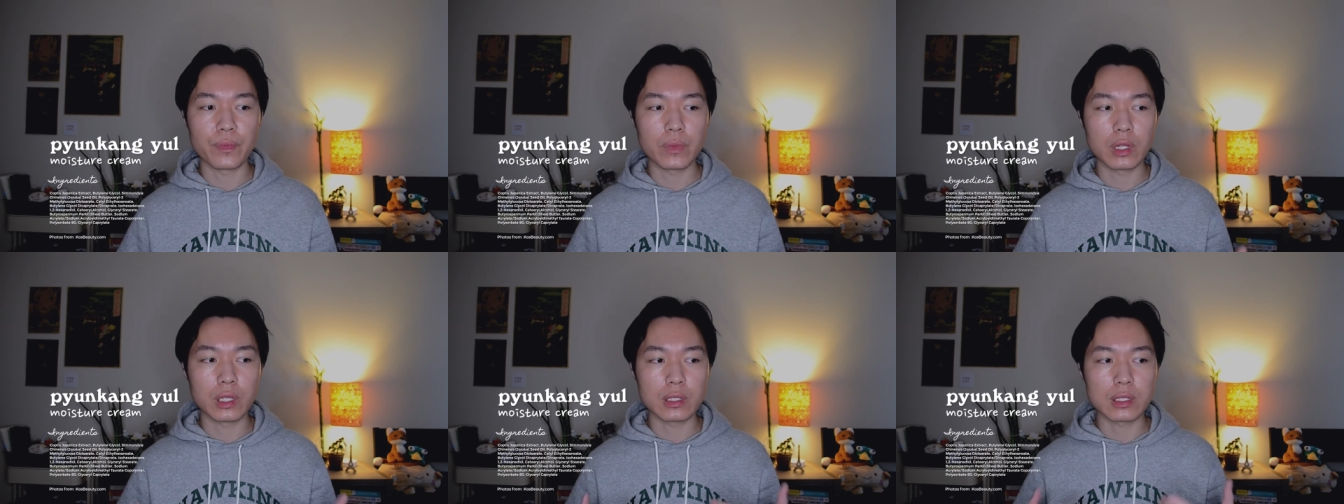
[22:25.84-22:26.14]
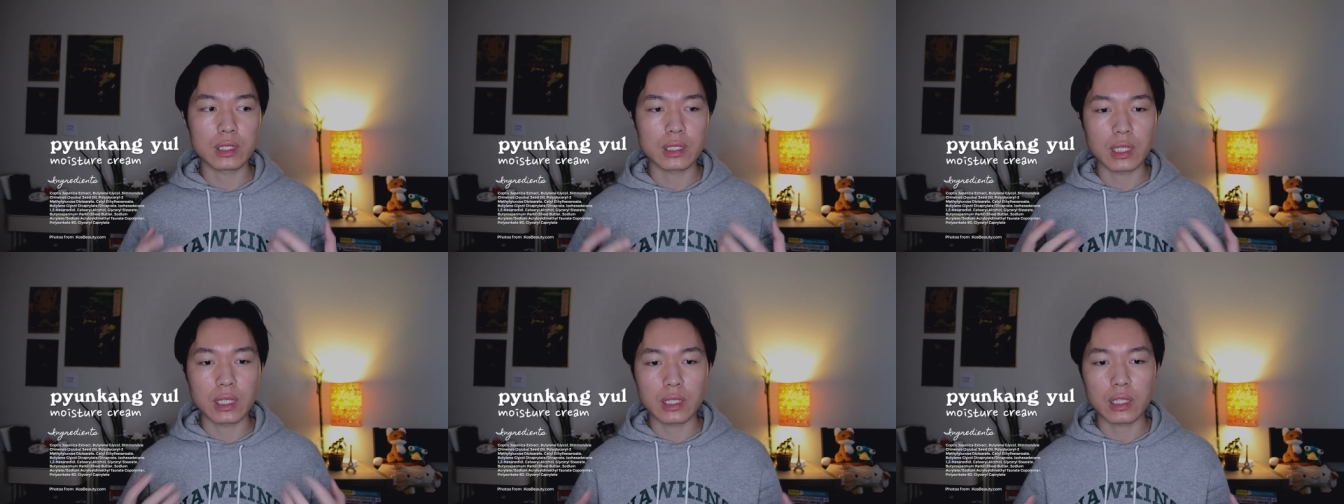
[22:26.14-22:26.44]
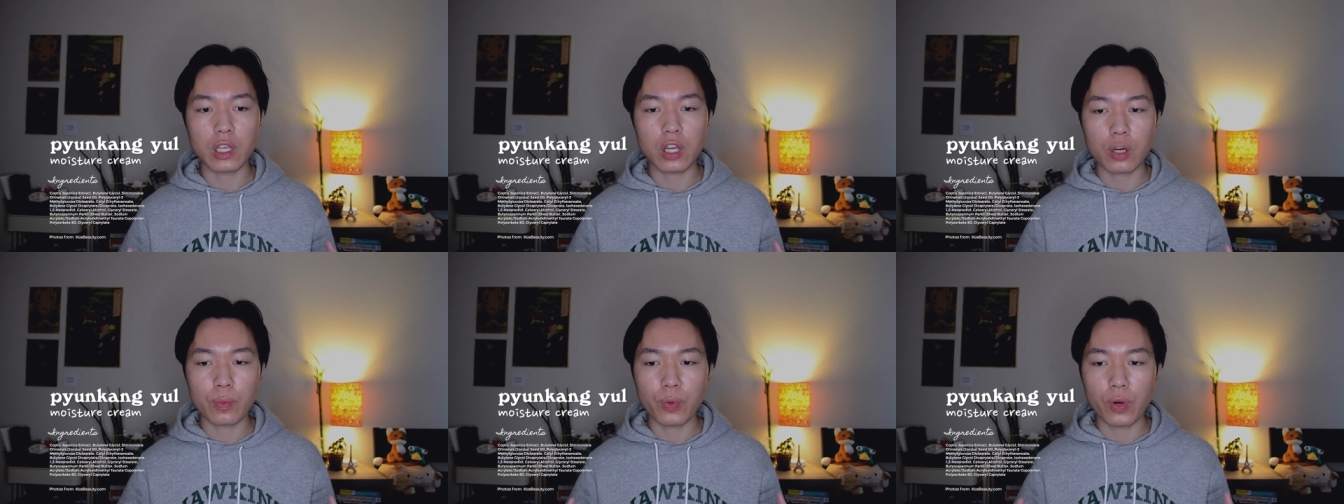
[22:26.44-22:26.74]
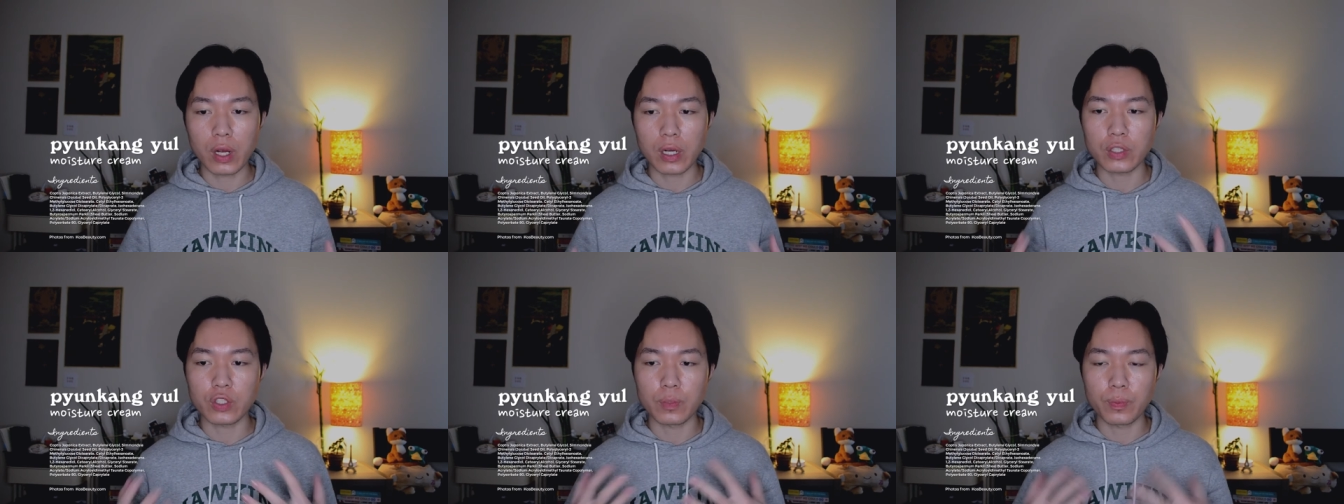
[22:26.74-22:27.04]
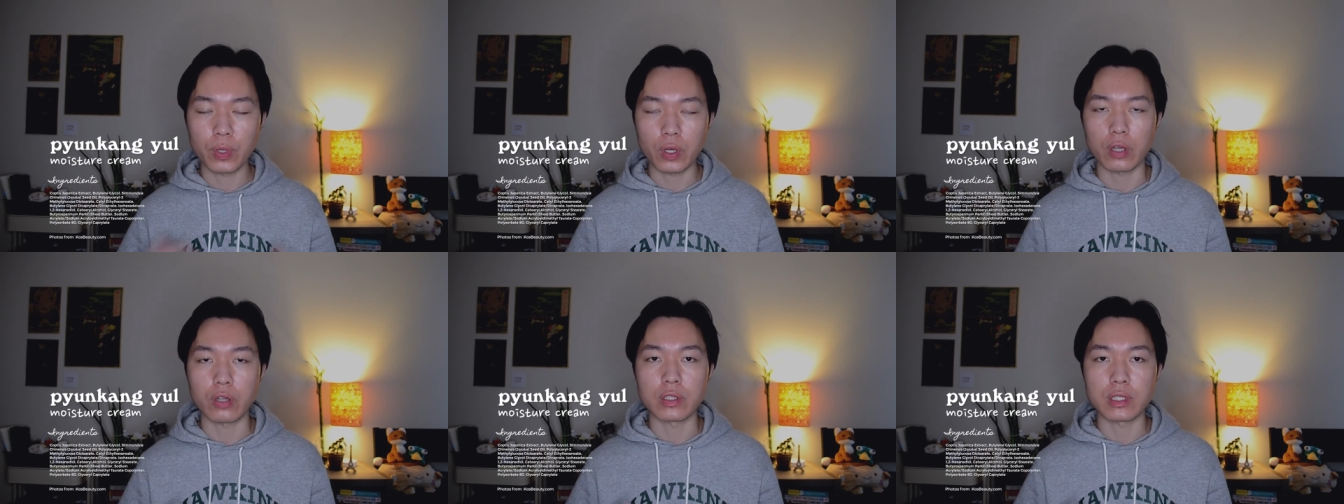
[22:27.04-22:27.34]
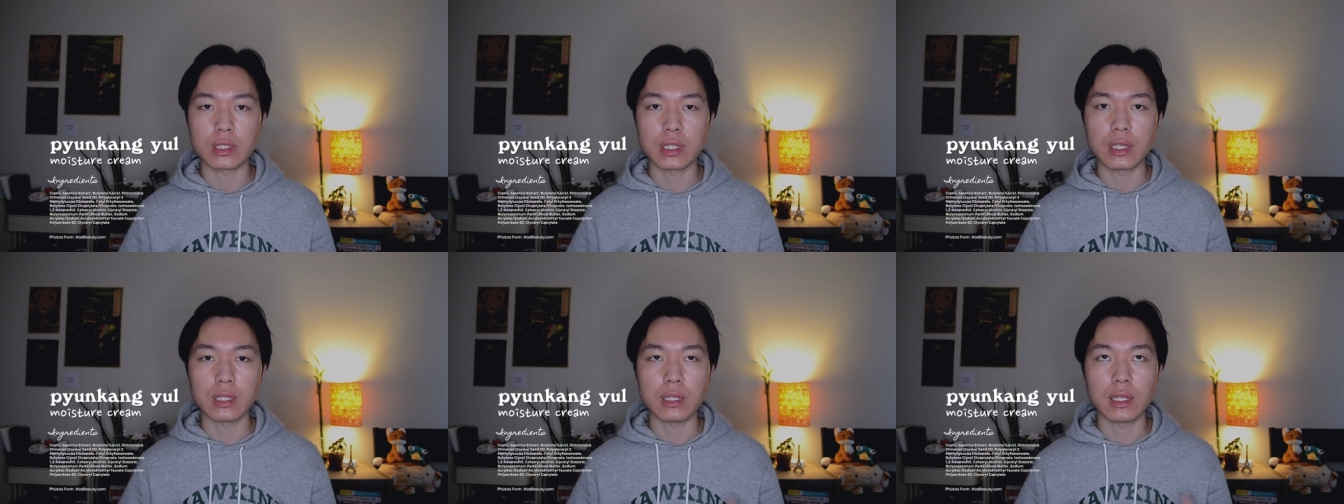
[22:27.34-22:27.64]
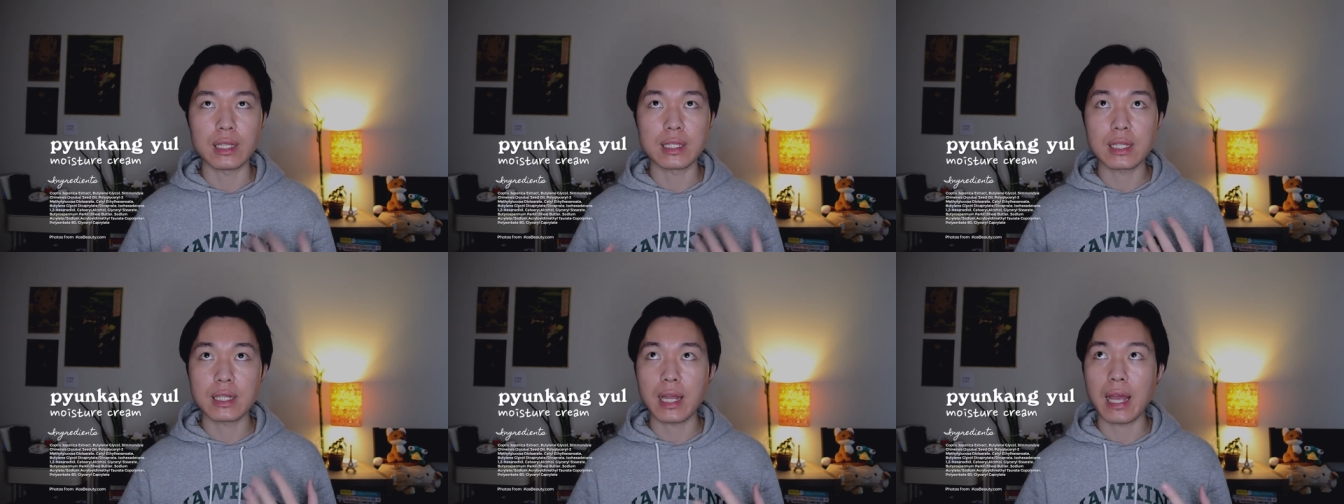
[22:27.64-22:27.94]
the skincare products you put on your skin
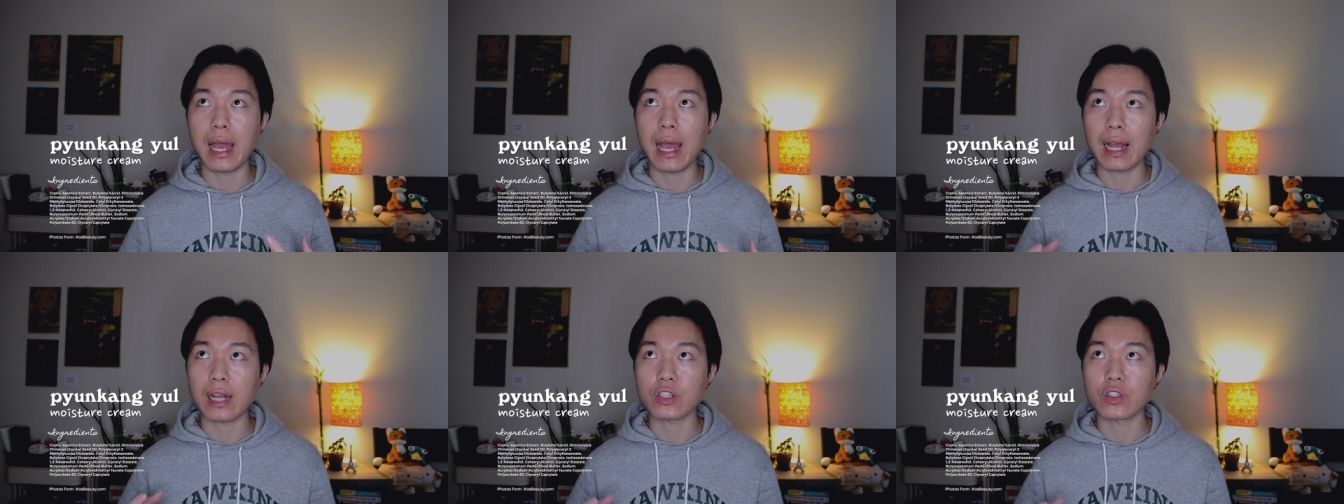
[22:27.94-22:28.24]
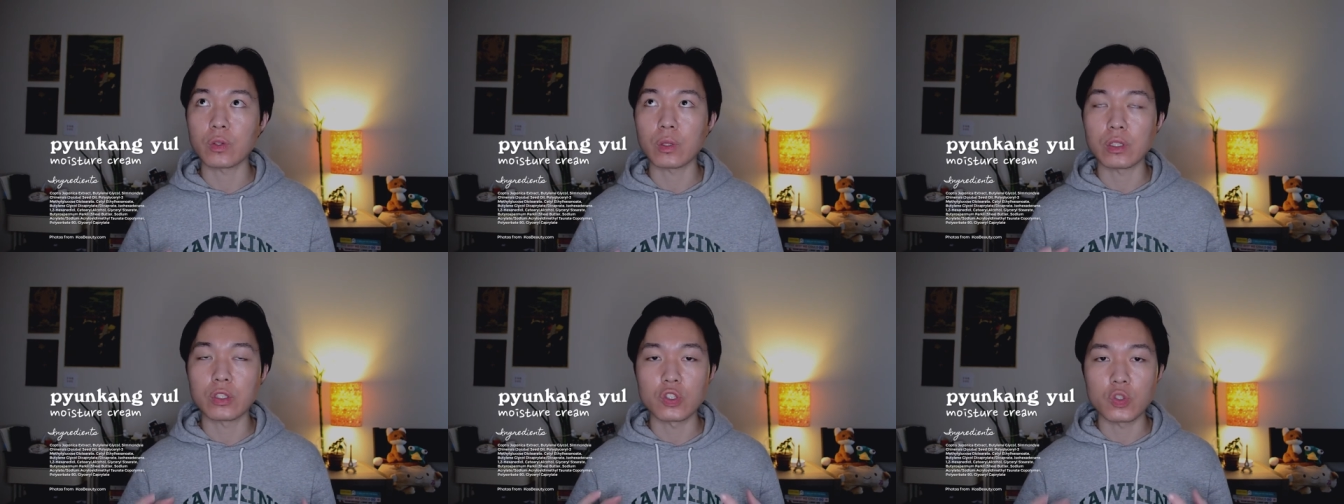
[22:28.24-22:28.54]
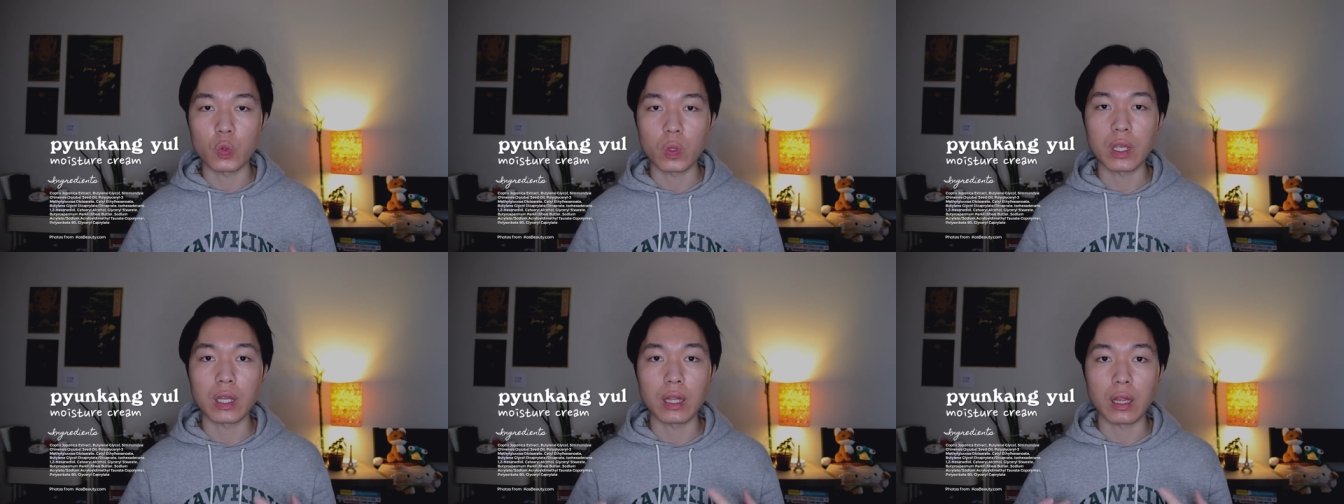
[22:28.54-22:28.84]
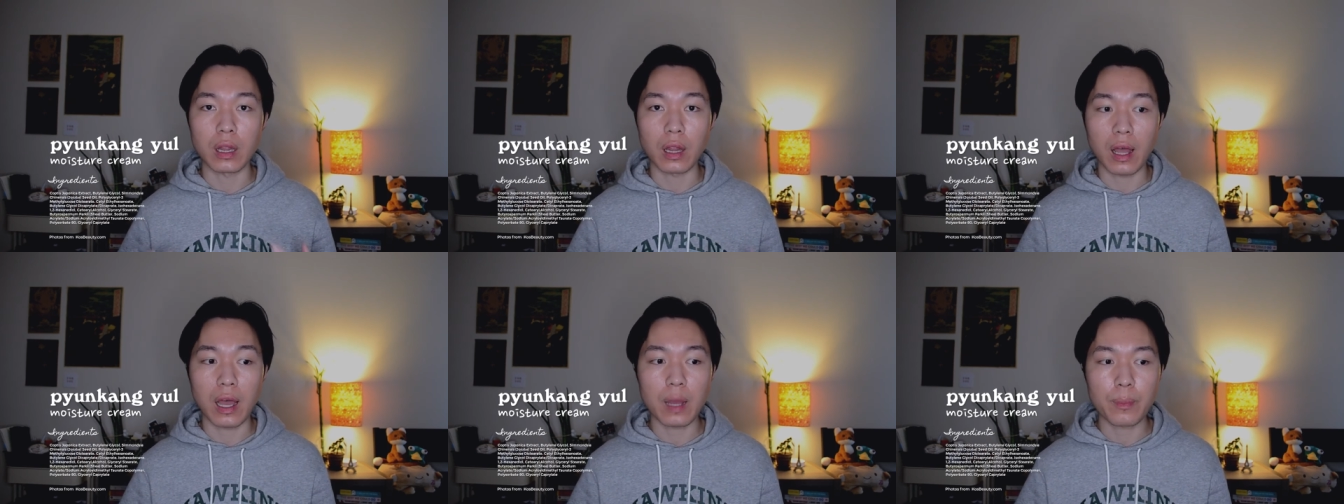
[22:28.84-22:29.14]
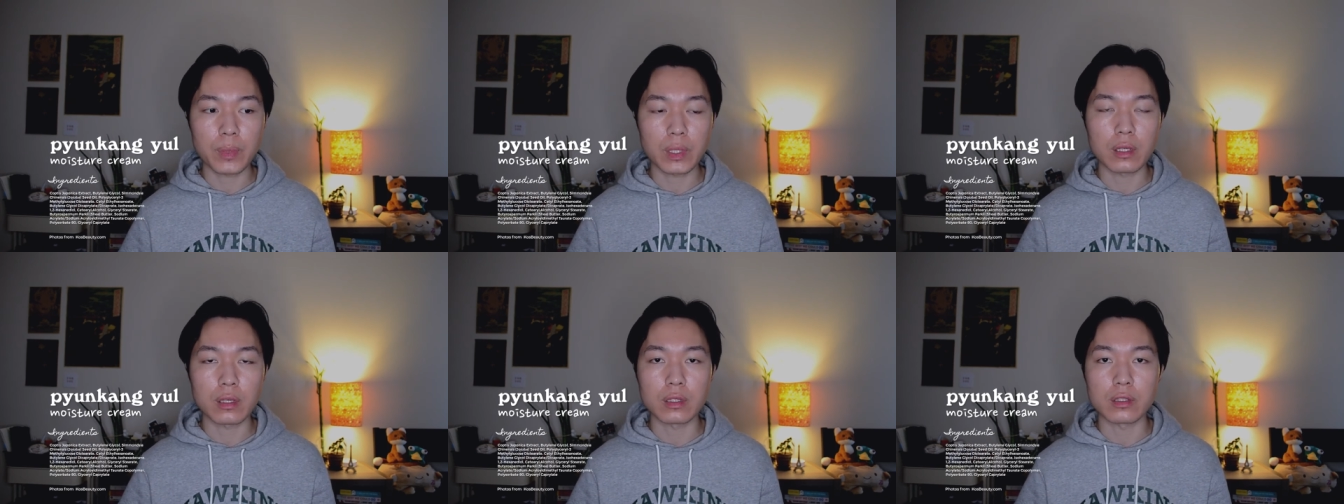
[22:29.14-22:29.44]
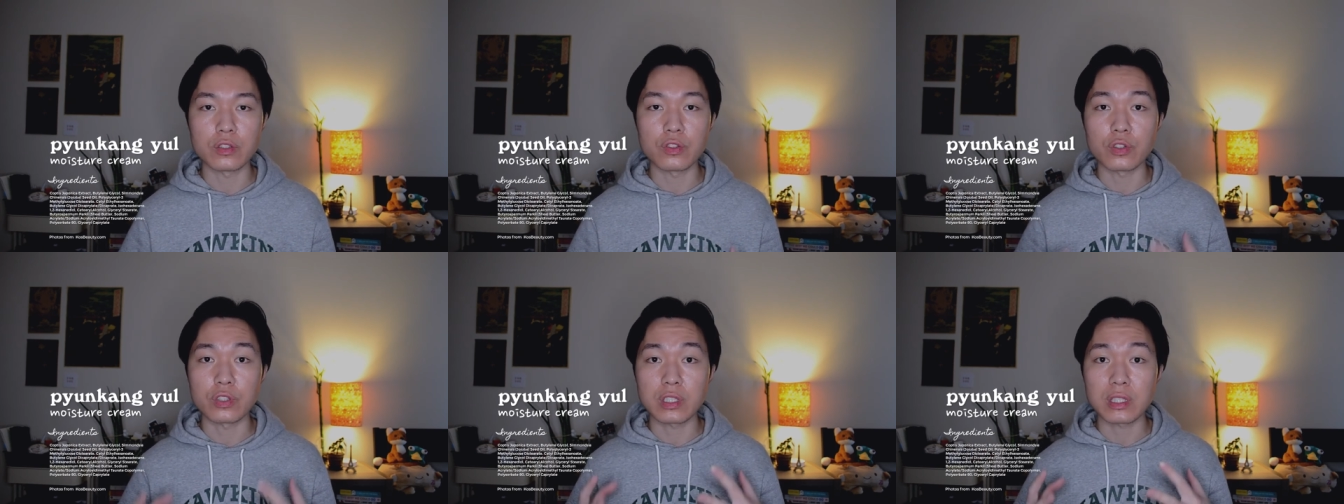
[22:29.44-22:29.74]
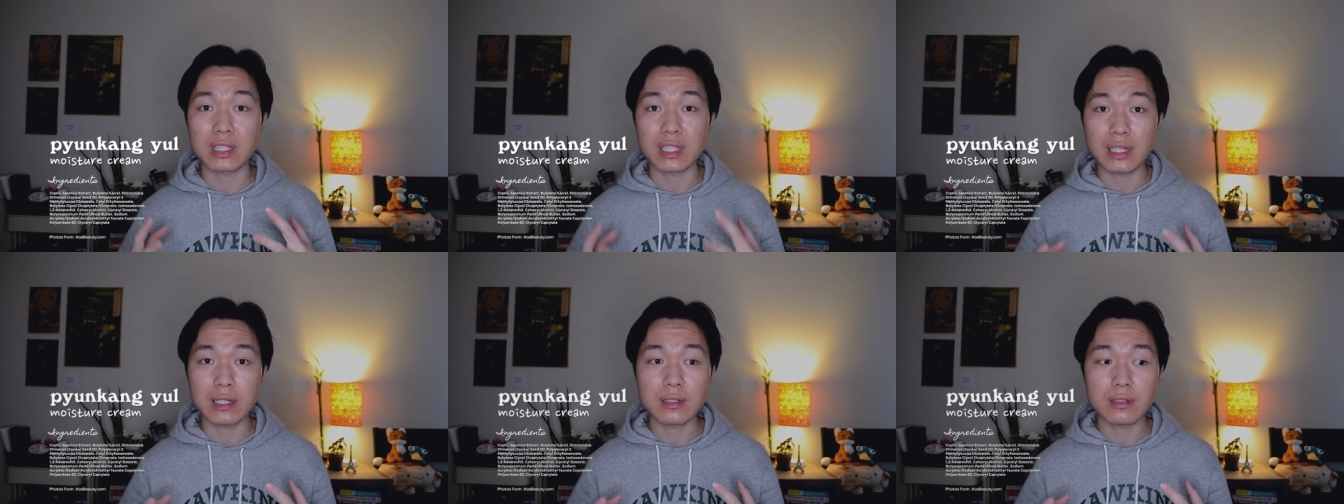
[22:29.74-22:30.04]
isn't actually doing a lot because your
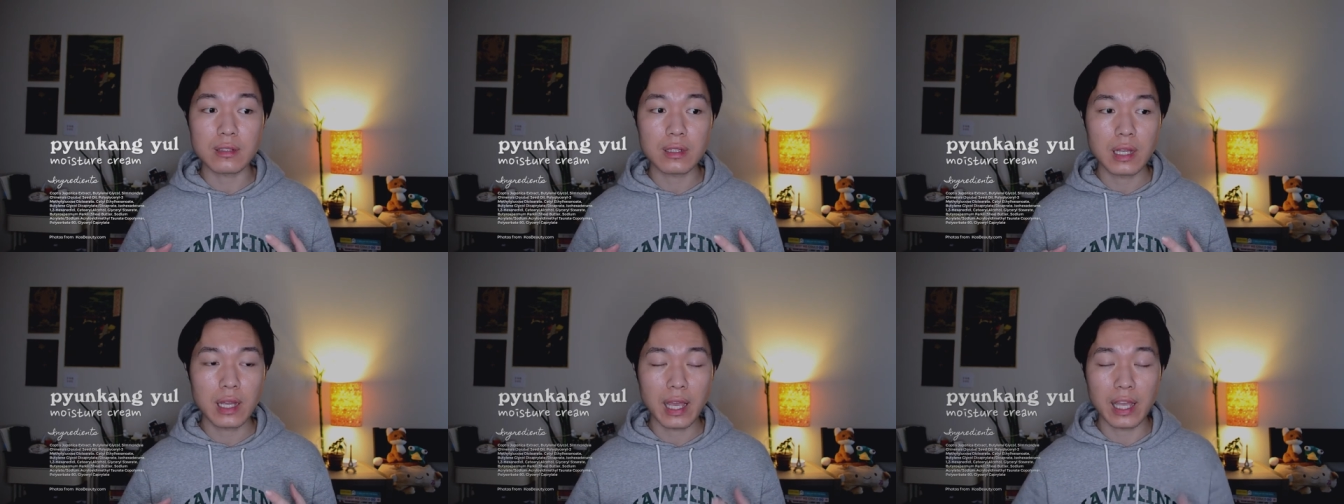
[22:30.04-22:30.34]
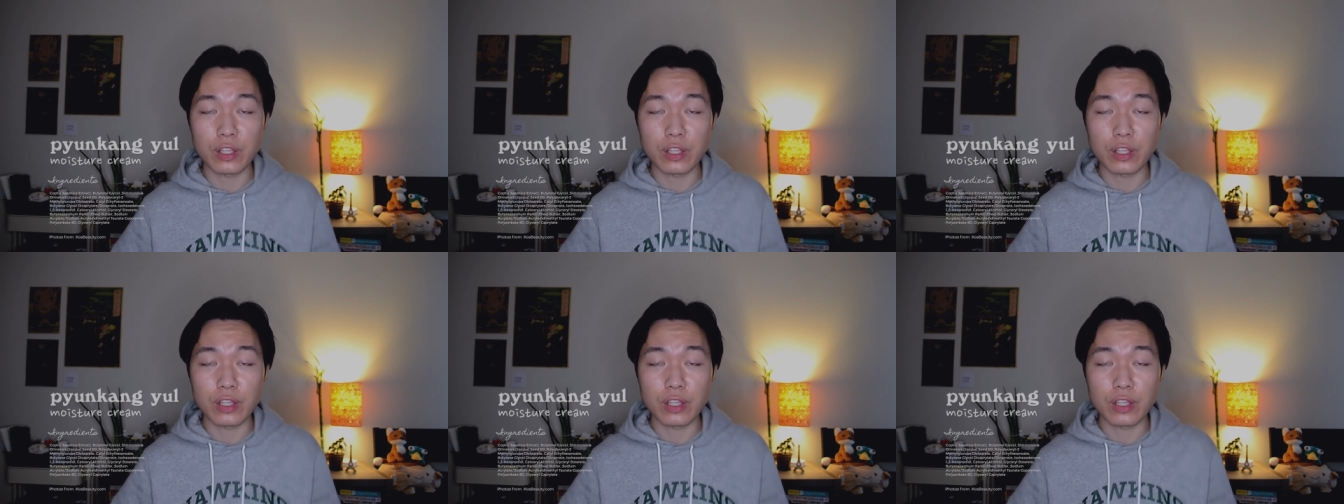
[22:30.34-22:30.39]
skin